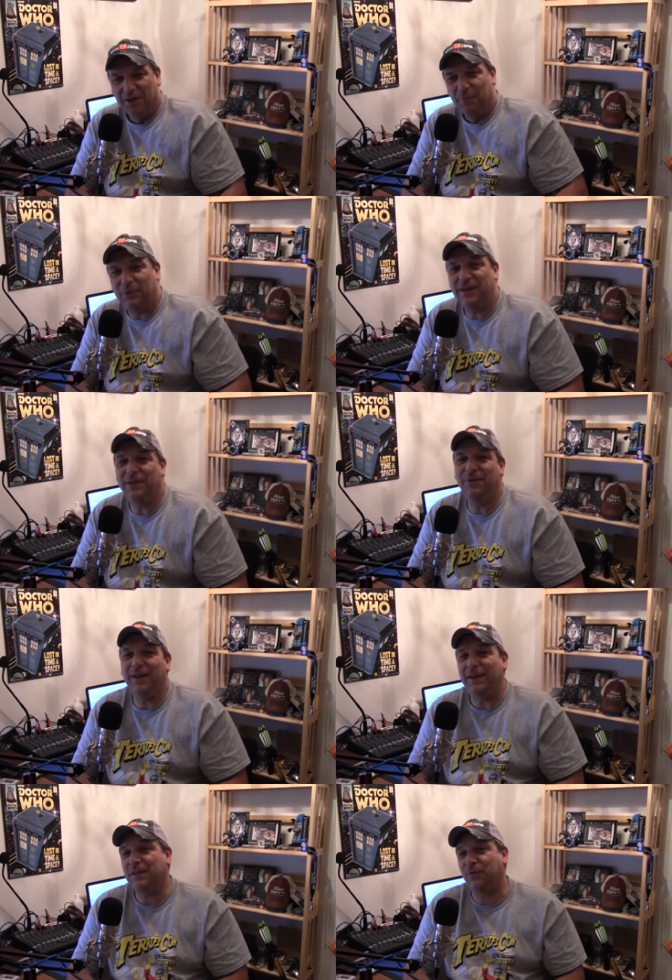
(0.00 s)
But
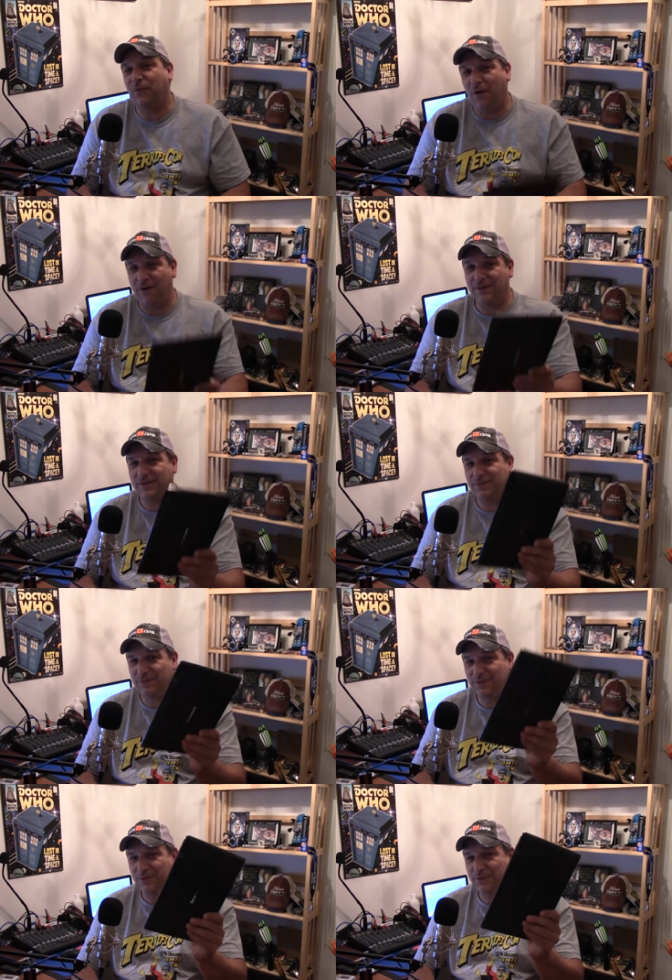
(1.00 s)
anyway, as far as the
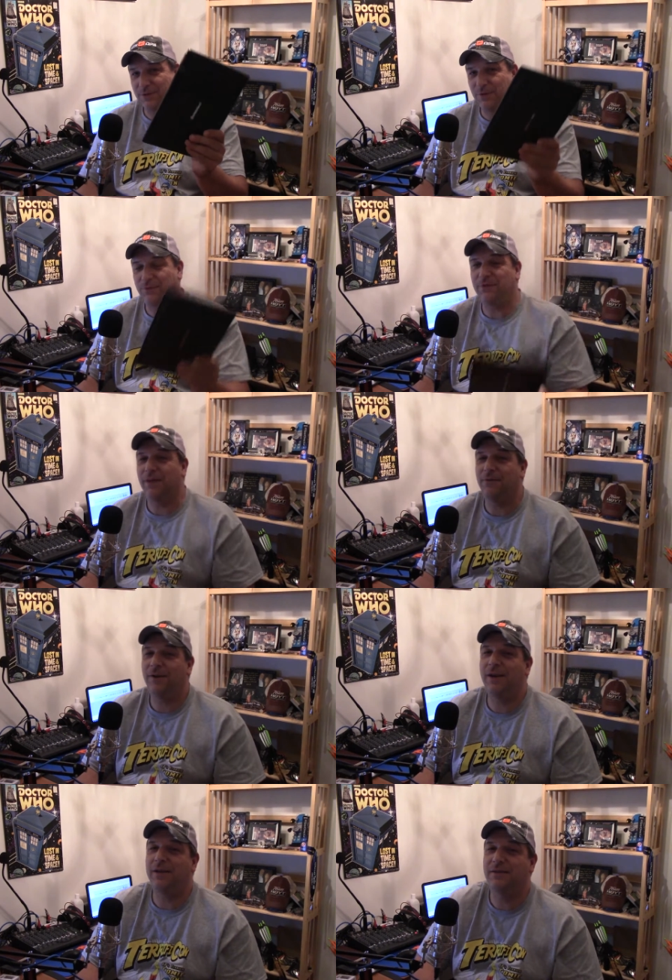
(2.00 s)
results go for that
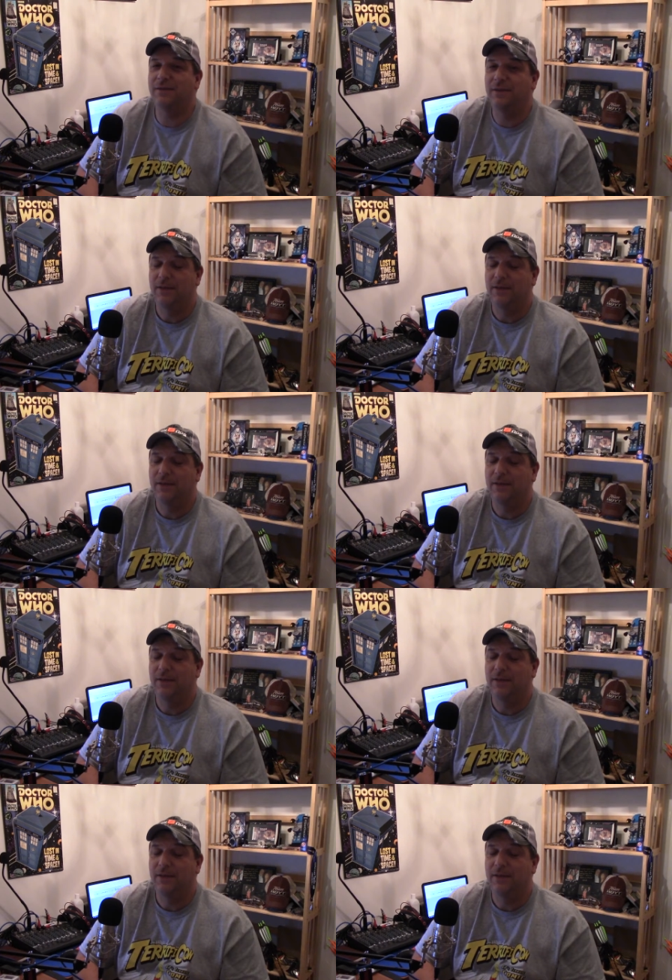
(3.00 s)
race,